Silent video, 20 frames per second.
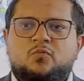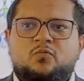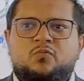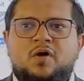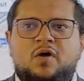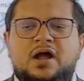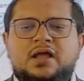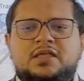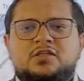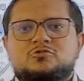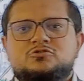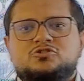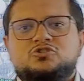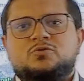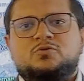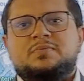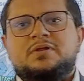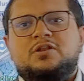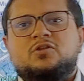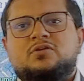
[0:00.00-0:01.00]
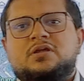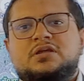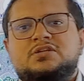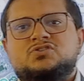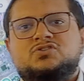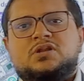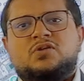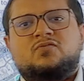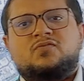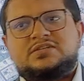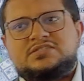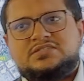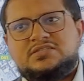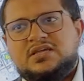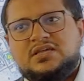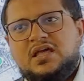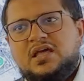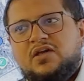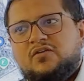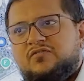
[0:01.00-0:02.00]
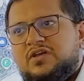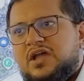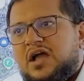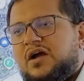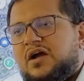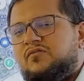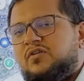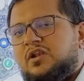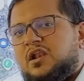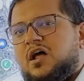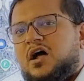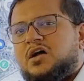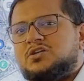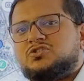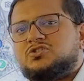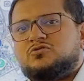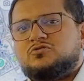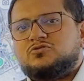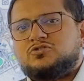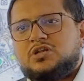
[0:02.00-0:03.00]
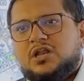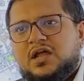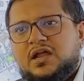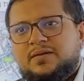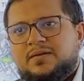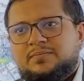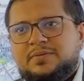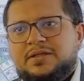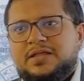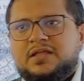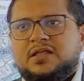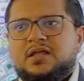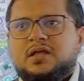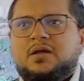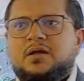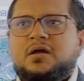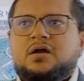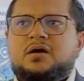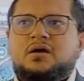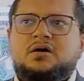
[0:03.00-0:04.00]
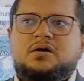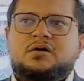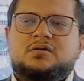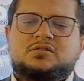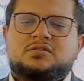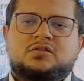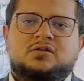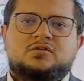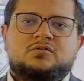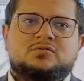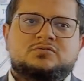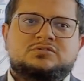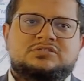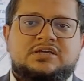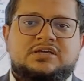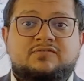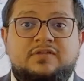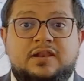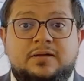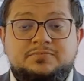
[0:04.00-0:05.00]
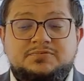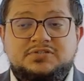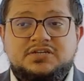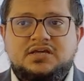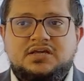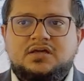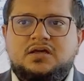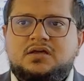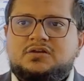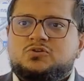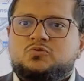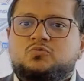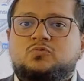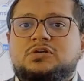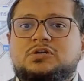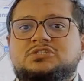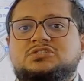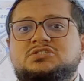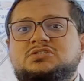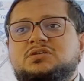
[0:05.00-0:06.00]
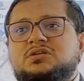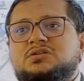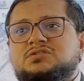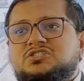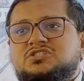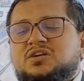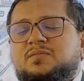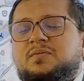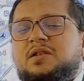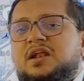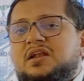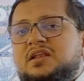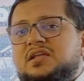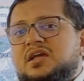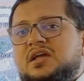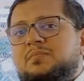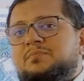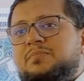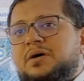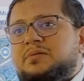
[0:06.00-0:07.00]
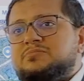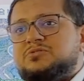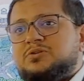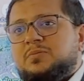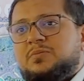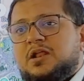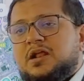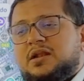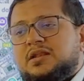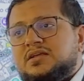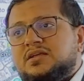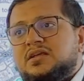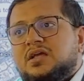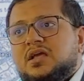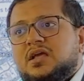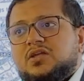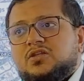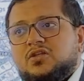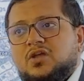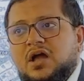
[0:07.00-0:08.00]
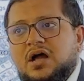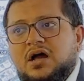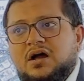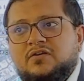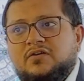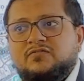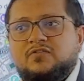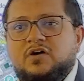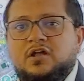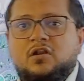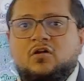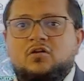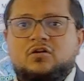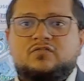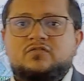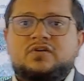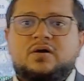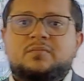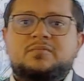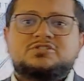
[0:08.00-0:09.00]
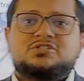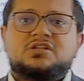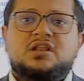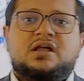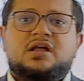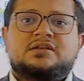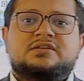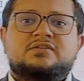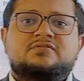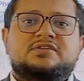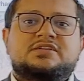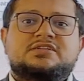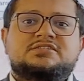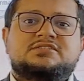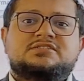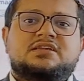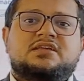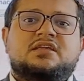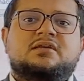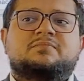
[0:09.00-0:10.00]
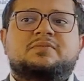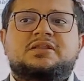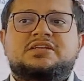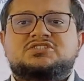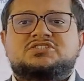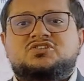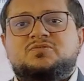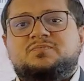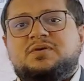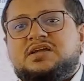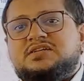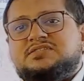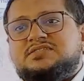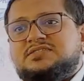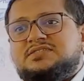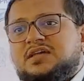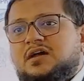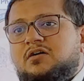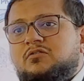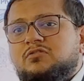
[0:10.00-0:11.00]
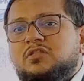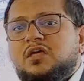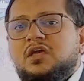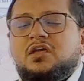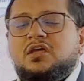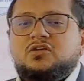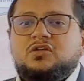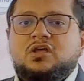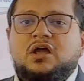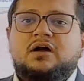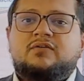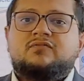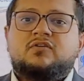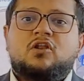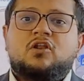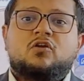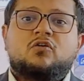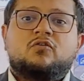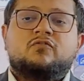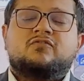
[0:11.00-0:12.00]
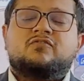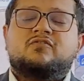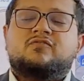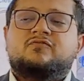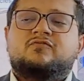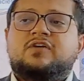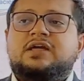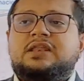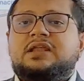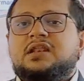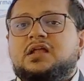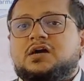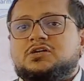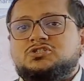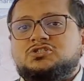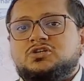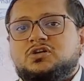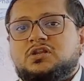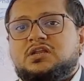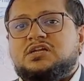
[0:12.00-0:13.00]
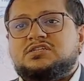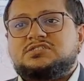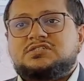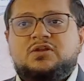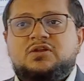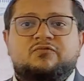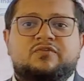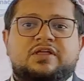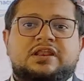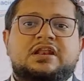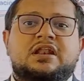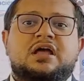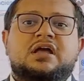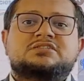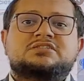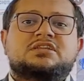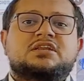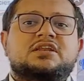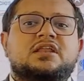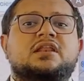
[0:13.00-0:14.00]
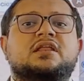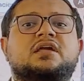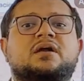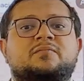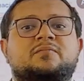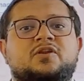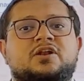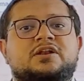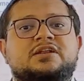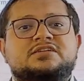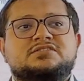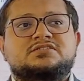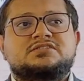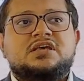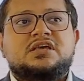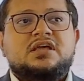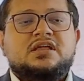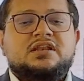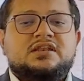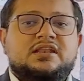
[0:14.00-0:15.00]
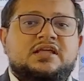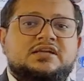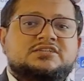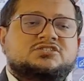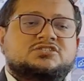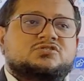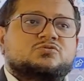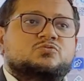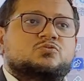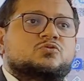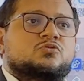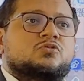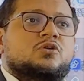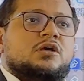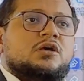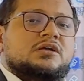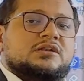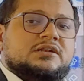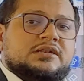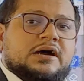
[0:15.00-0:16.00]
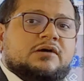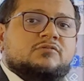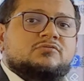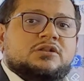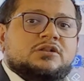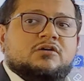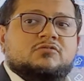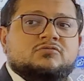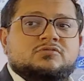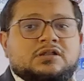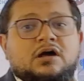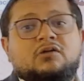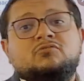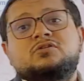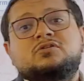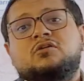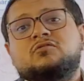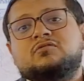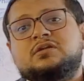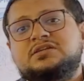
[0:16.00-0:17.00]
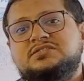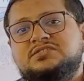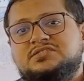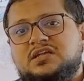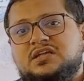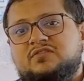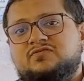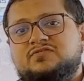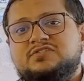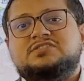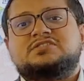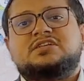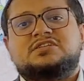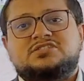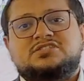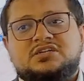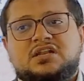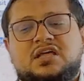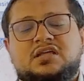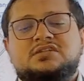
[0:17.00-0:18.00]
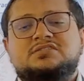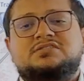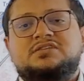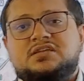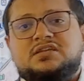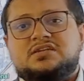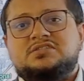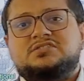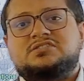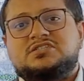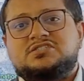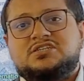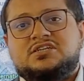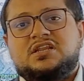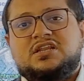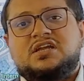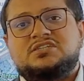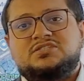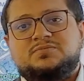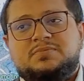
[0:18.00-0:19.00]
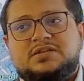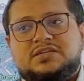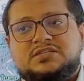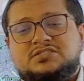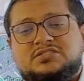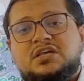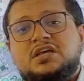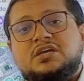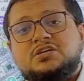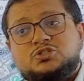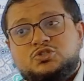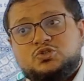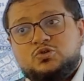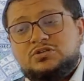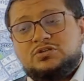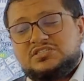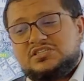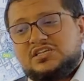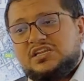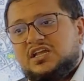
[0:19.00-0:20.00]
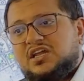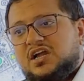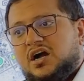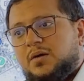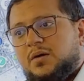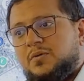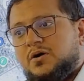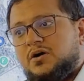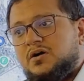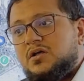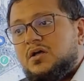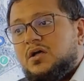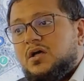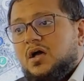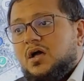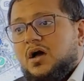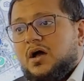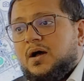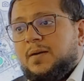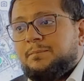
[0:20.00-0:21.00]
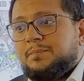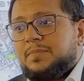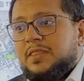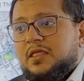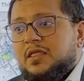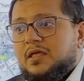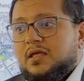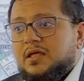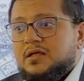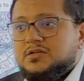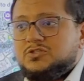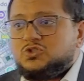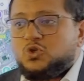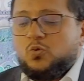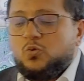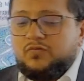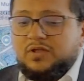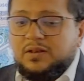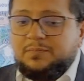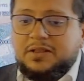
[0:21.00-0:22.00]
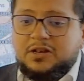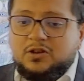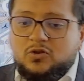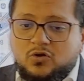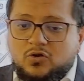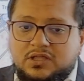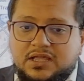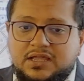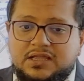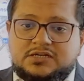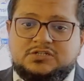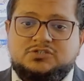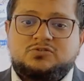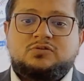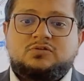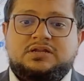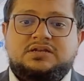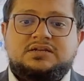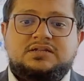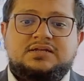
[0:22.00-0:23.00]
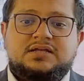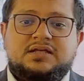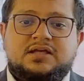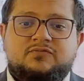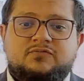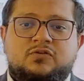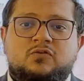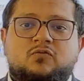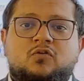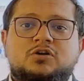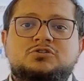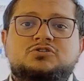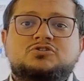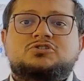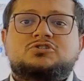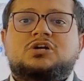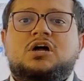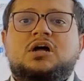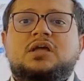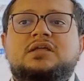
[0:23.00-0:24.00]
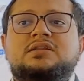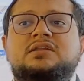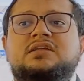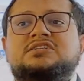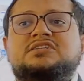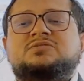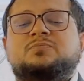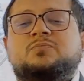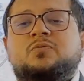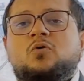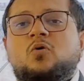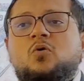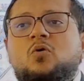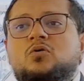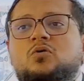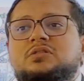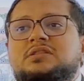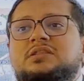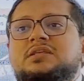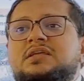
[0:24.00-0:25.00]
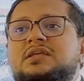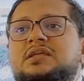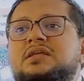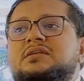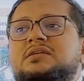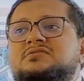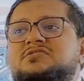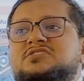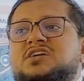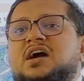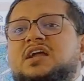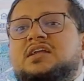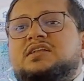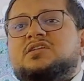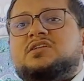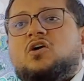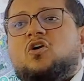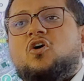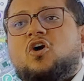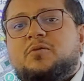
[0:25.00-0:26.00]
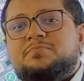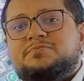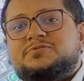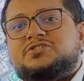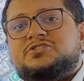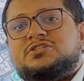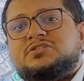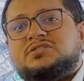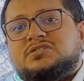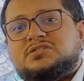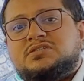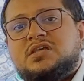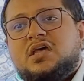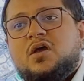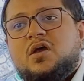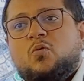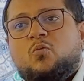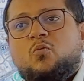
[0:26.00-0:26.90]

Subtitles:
why you should be looking to invest. We have a large coastline being developed towards Jabal Ali and Palm Jabal Ali. You have a lot of commercial activities taking place Dubai South. You have a lot of very luxurious and very nicely done communities next to downtown. Downtown itself is such a nice place. So is Creek Harbor. So we'll be looking into it. We want to try and explore the right options.